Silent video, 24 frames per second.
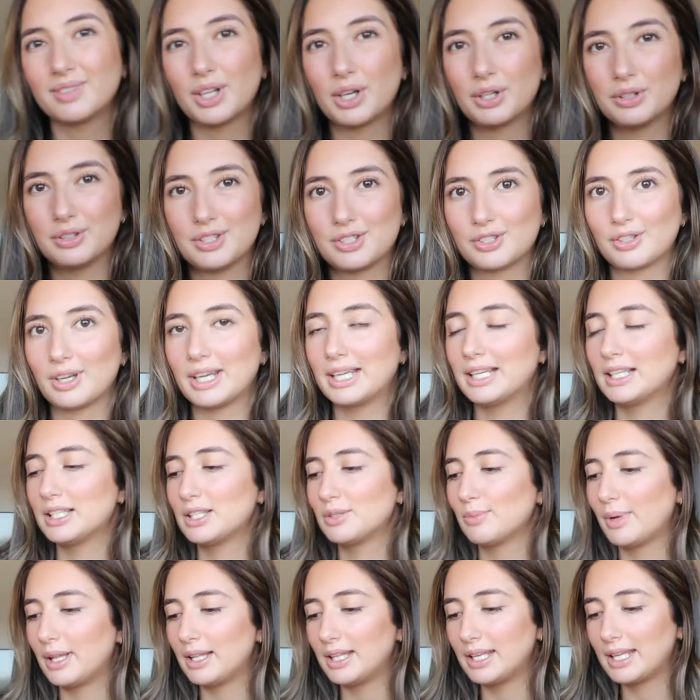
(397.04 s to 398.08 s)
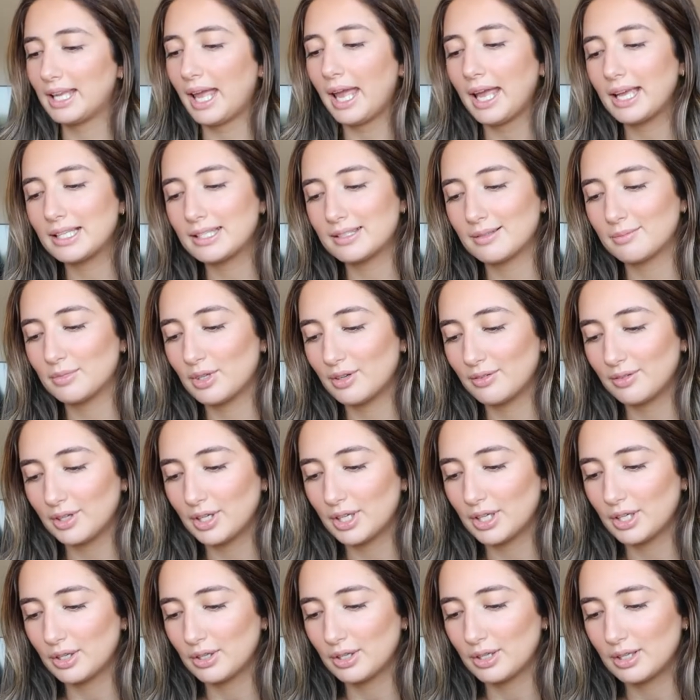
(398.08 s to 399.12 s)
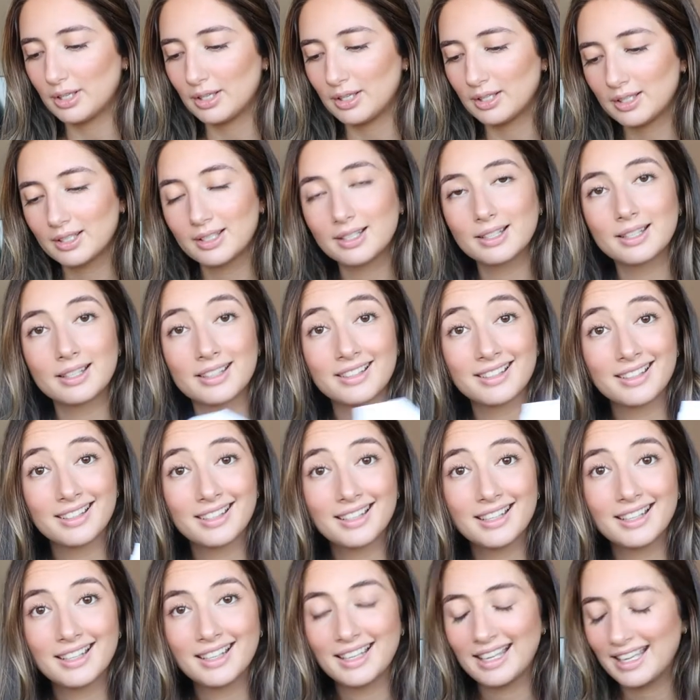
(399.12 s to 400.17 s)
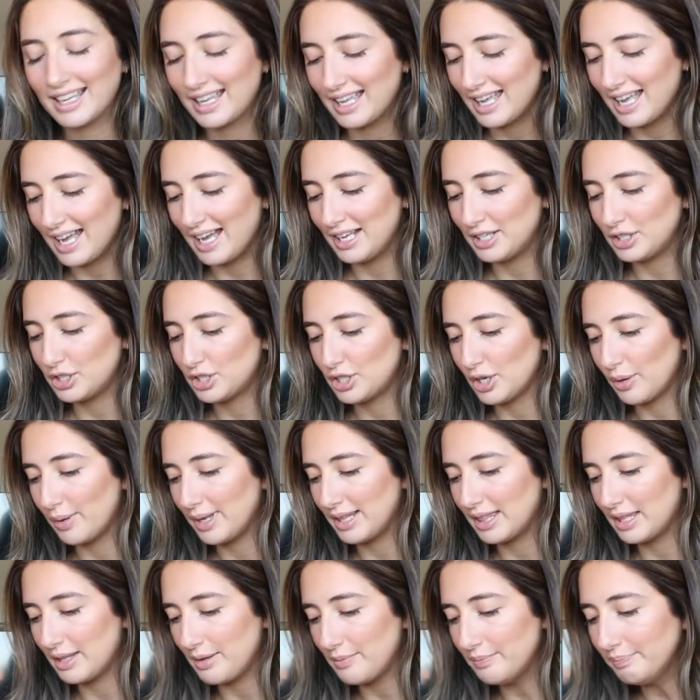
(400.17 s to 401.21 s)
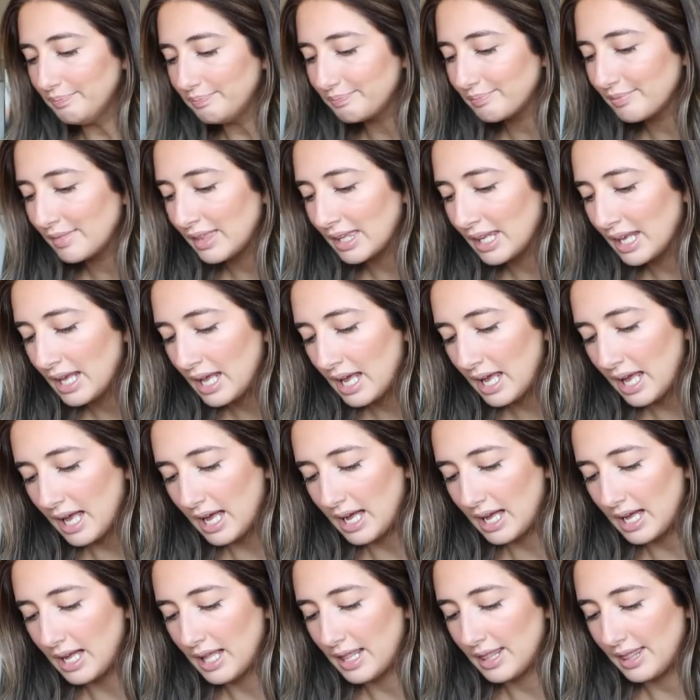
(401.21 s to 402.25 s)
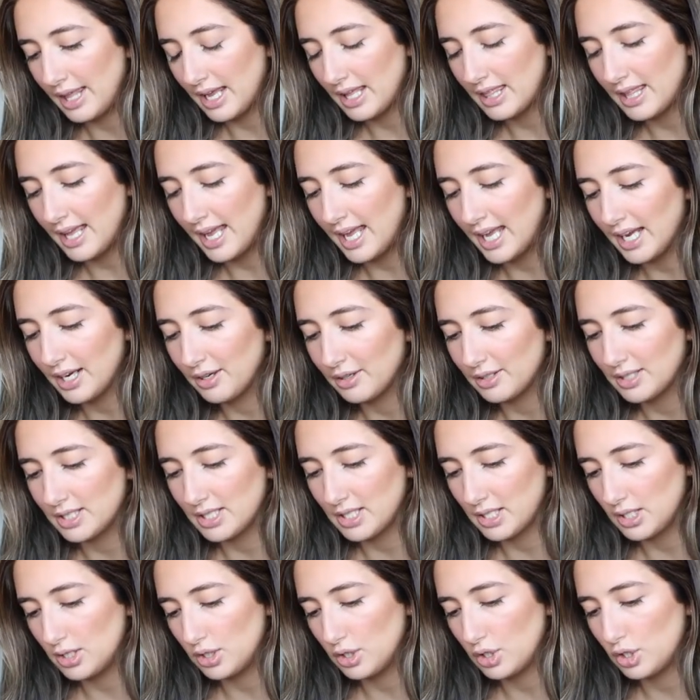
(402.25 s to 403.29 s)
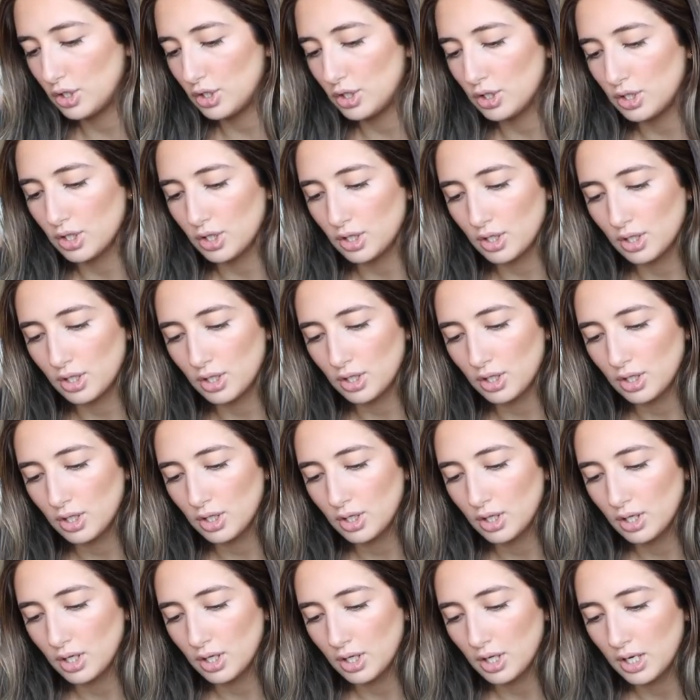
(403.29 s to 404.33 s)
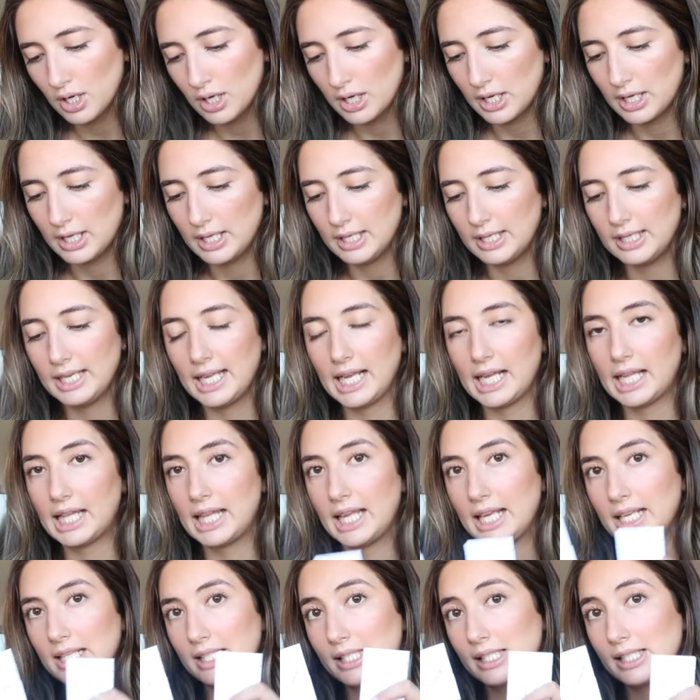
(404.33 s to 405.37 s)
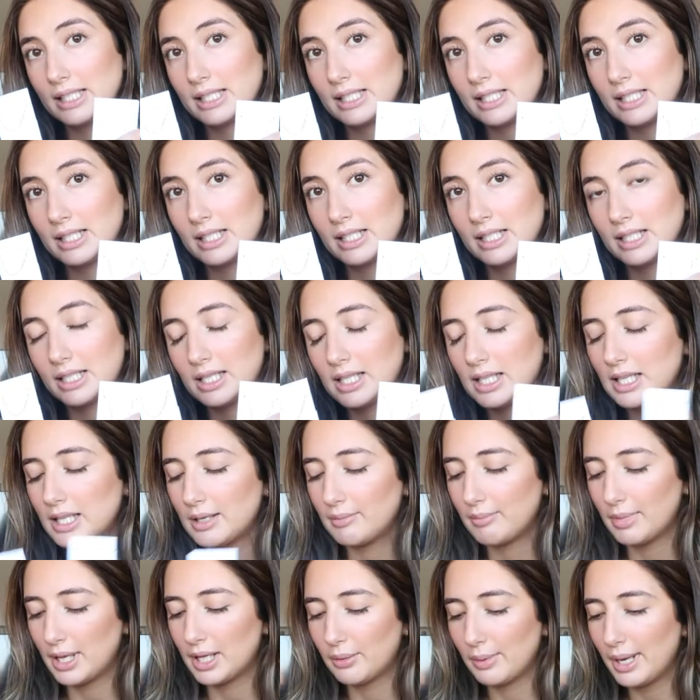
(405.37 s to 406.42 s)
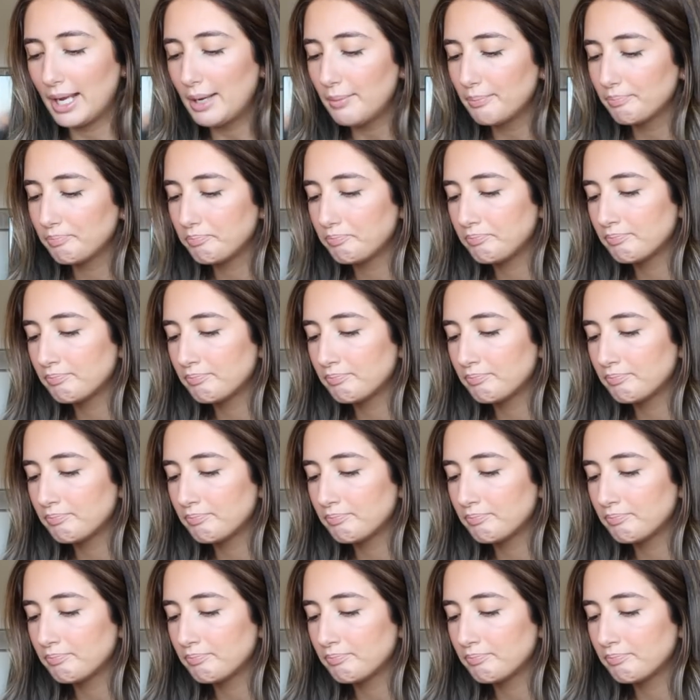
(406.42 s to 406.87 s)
on the screen as well in case I'm not very good at showing them. They are the Heritage necklace, by the way.